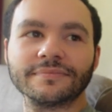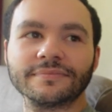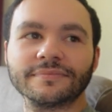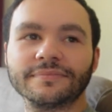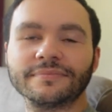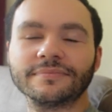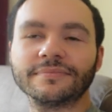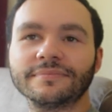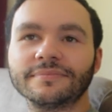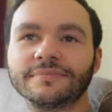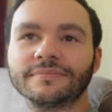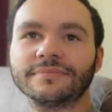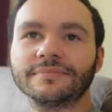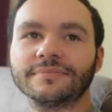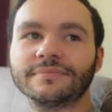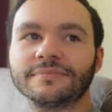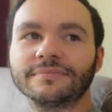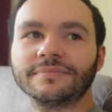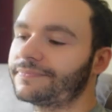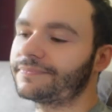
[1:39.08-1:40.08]

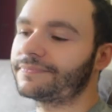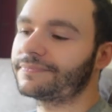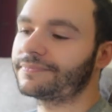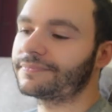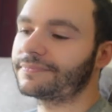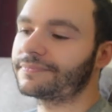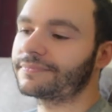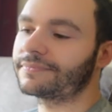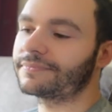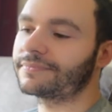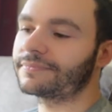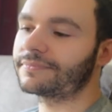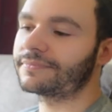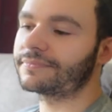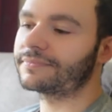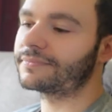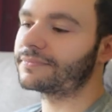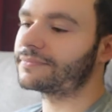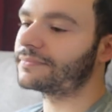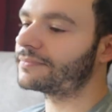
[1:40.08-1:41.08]

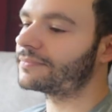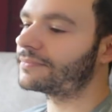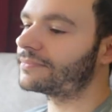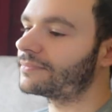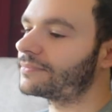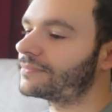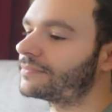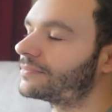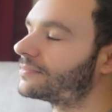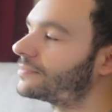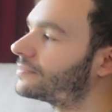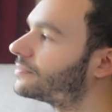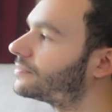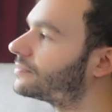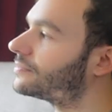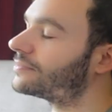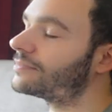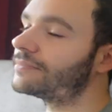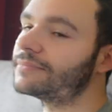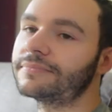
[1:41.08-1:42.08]

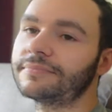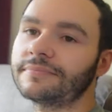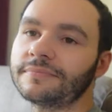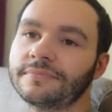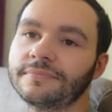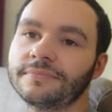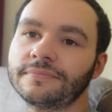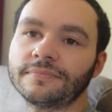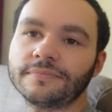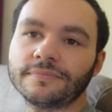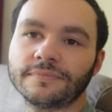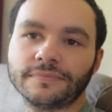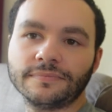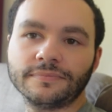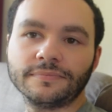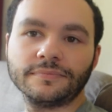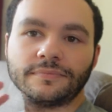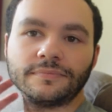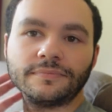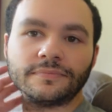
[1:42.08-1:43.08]

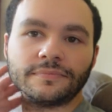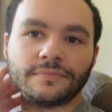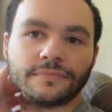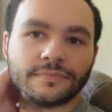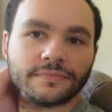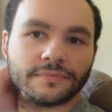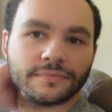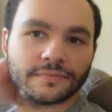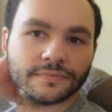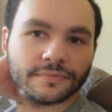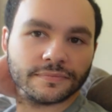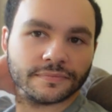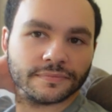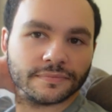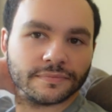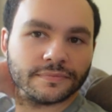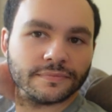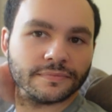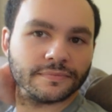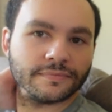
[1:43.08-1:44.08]

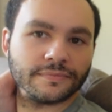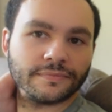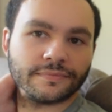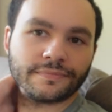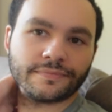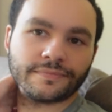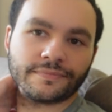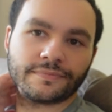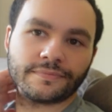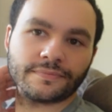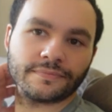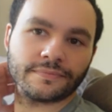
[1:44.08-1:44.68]
The person shown says nothing.